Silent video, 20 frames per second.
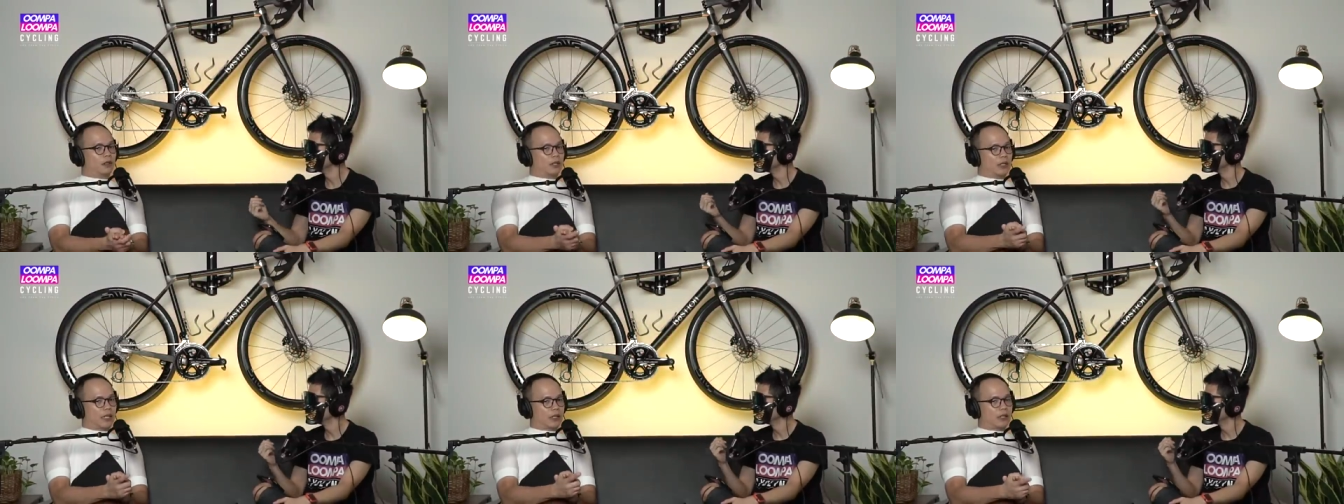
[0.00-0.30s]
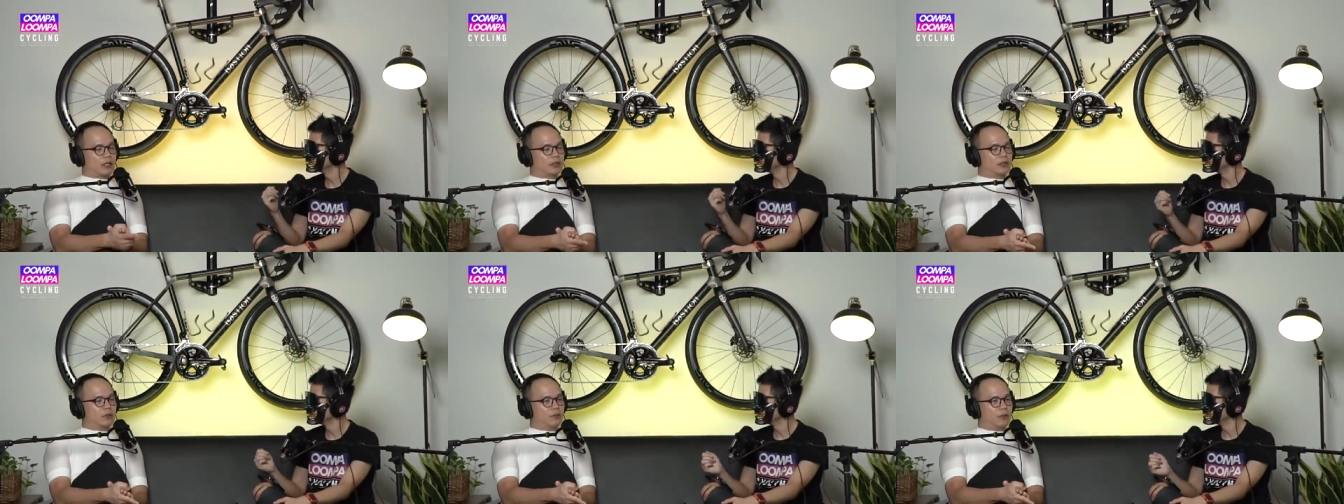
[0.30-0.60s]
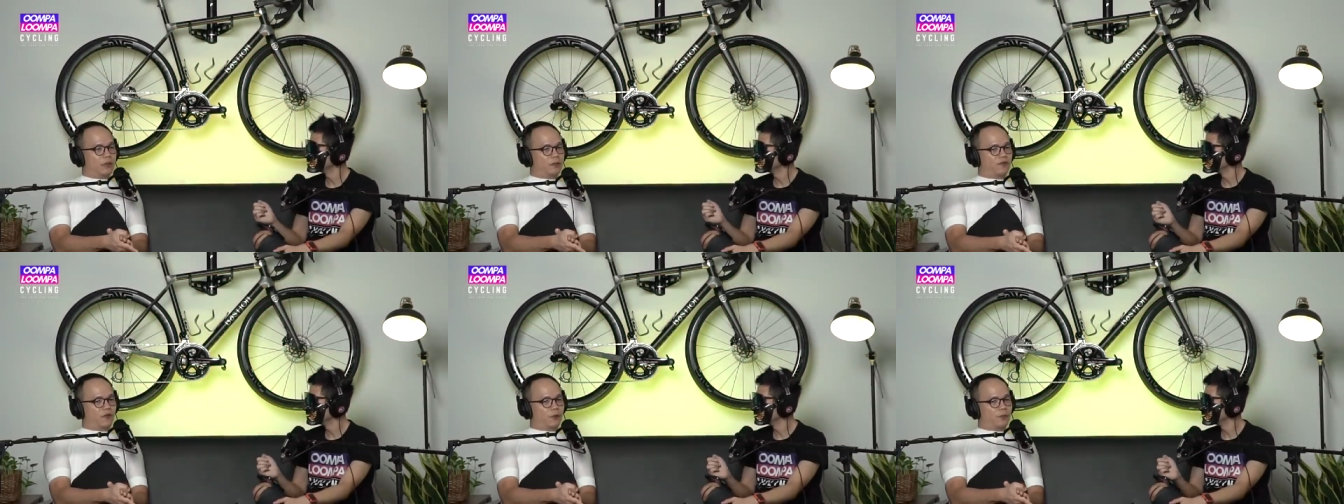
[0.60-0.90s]
Yeah, custom
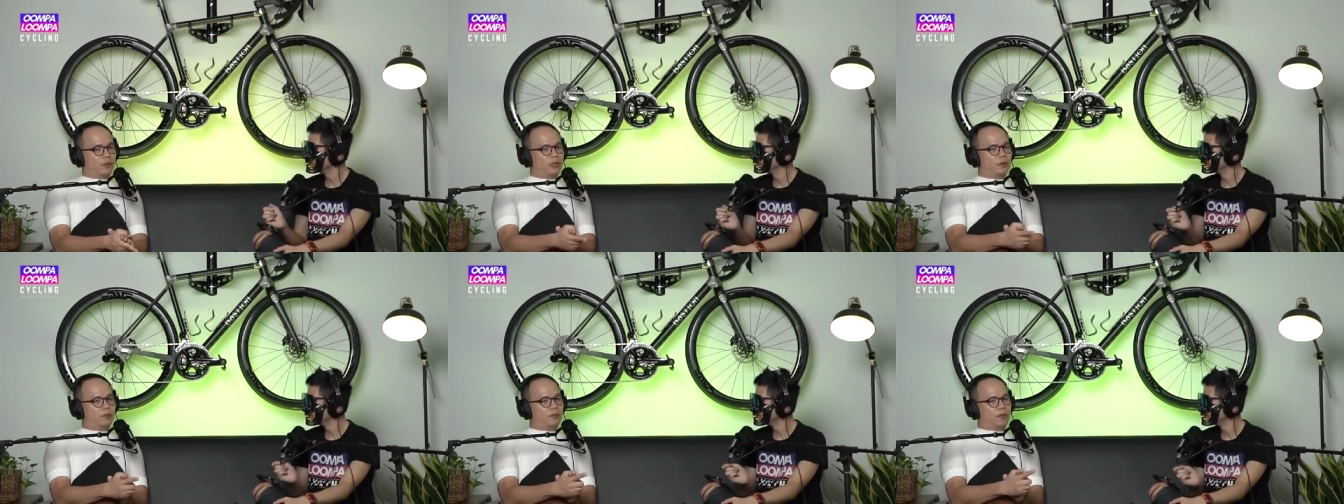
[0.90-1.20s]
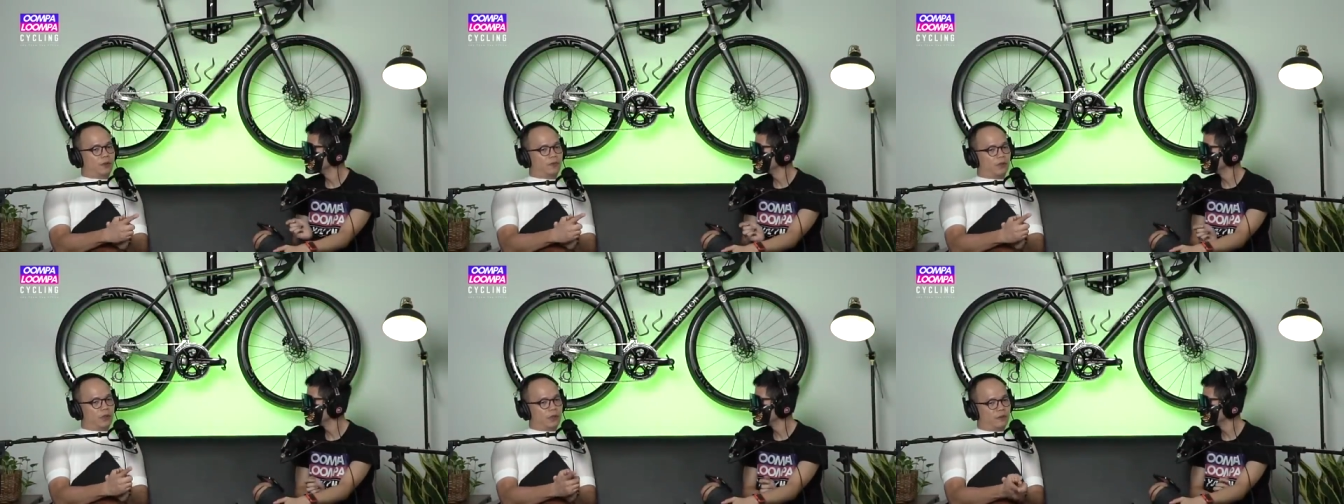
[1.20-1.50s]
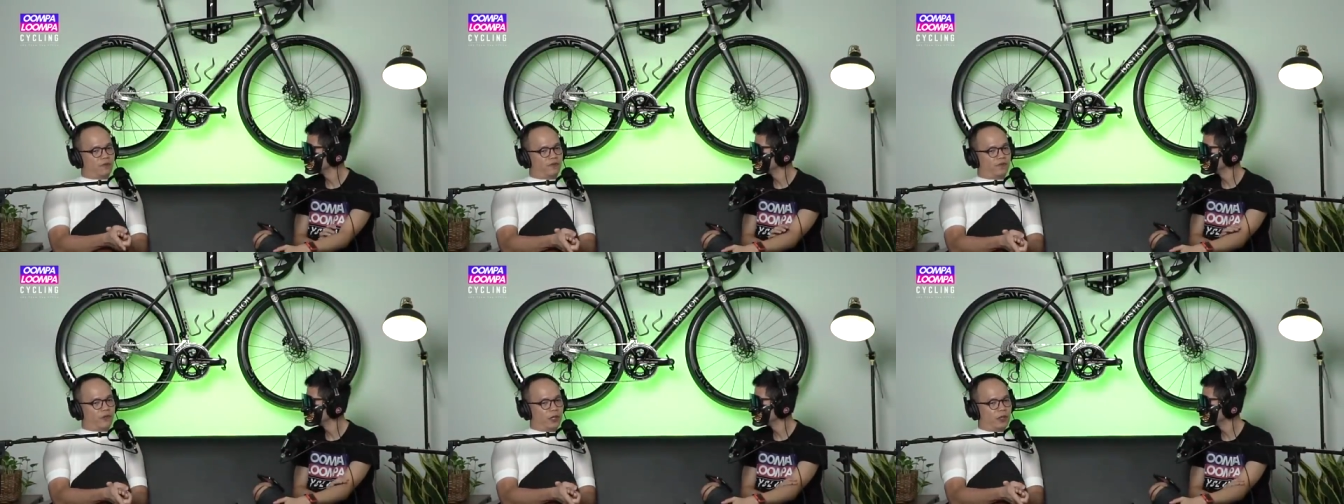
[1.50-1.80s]
made for me. But when
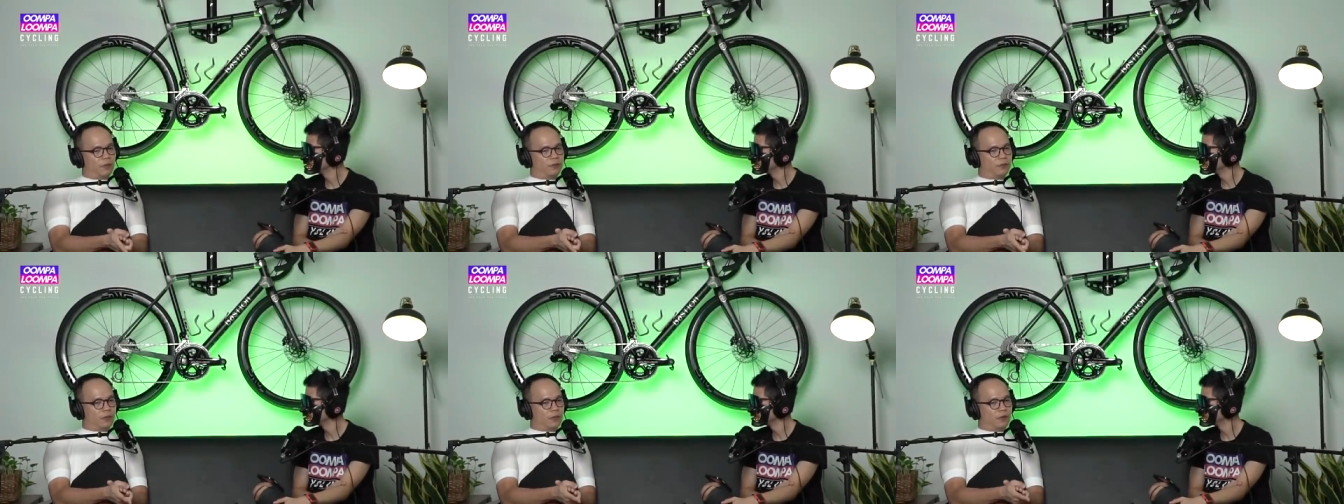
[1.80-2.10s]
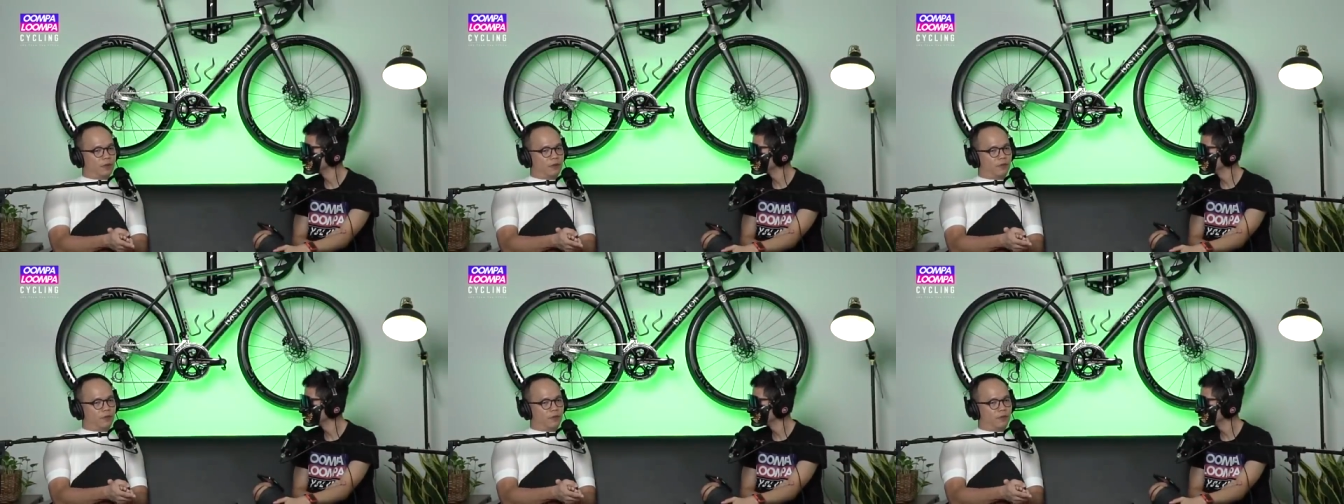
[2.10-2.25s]
the frame,